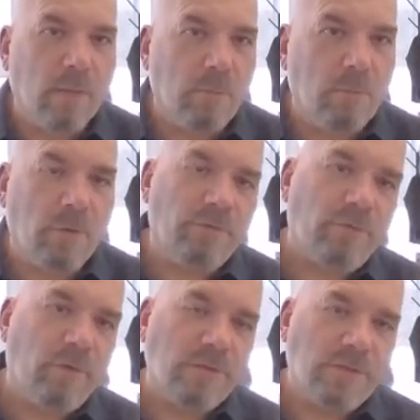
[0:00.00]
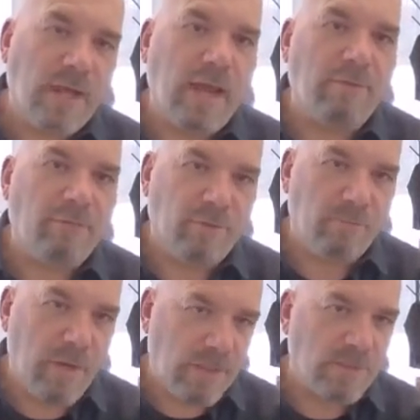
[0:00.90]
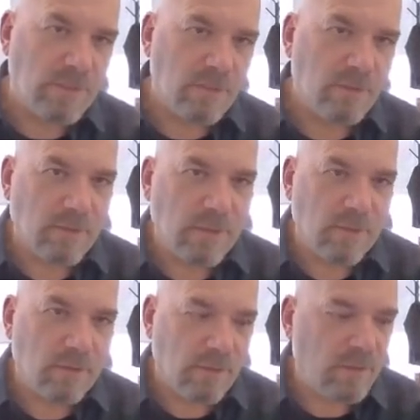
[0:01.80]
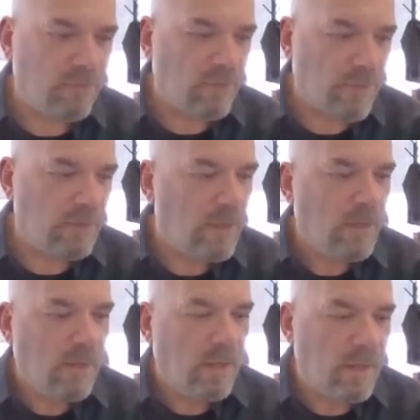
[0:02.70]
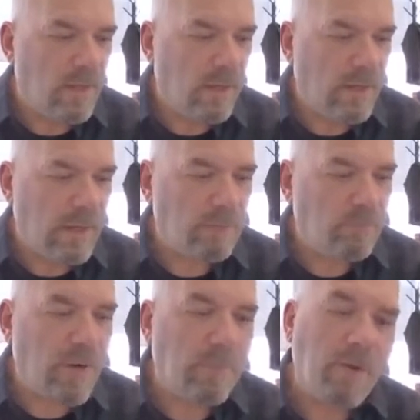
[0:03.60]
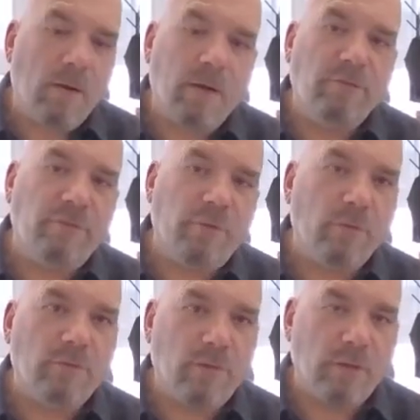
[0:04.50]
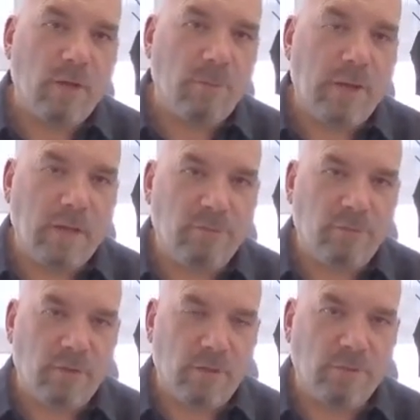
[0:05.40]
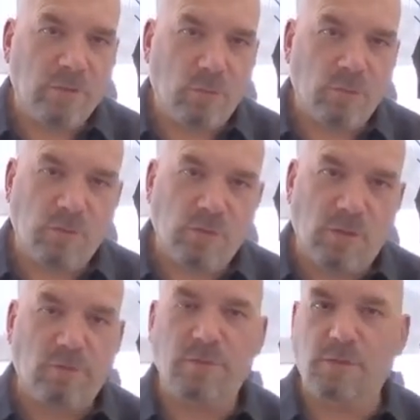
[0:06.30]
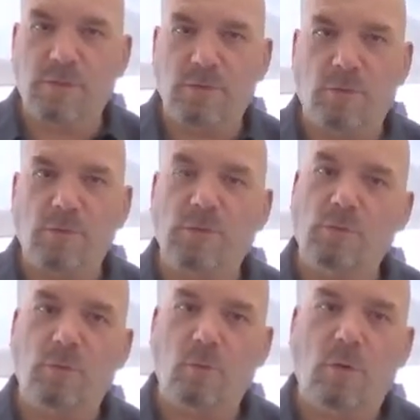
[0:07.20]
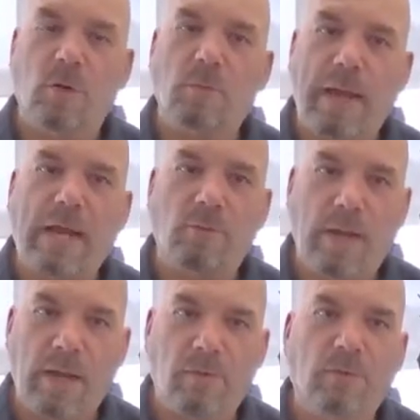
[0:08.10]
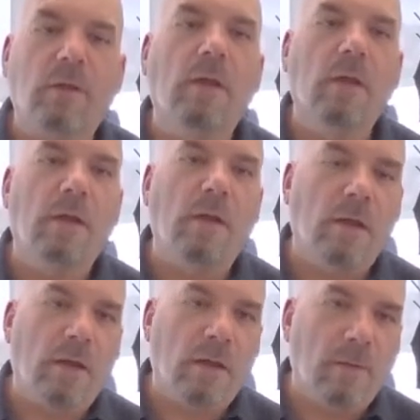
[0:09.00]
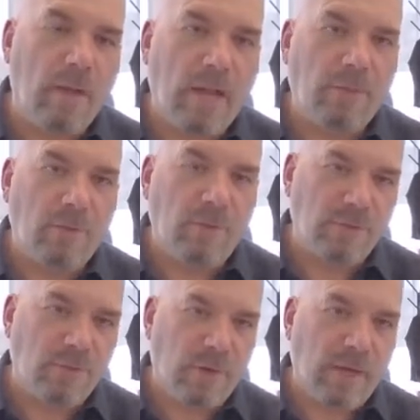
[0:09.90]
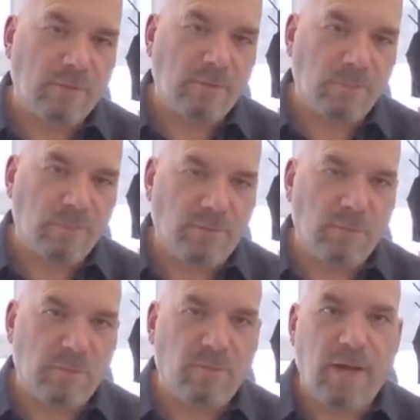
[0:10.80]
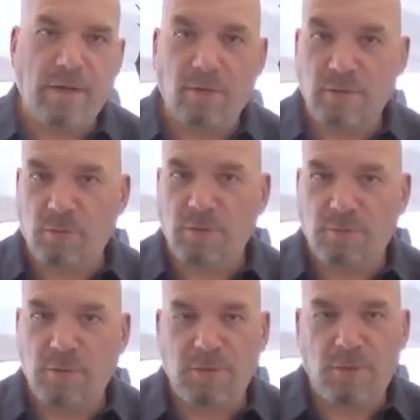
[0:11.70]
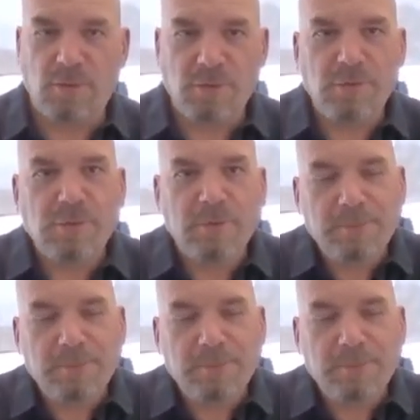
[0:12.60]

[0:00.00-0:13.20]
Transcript: But most of our staff is based here in Cleveland, and primarily folks that come out of the social services or social work background, either as direct service providers or as researchers.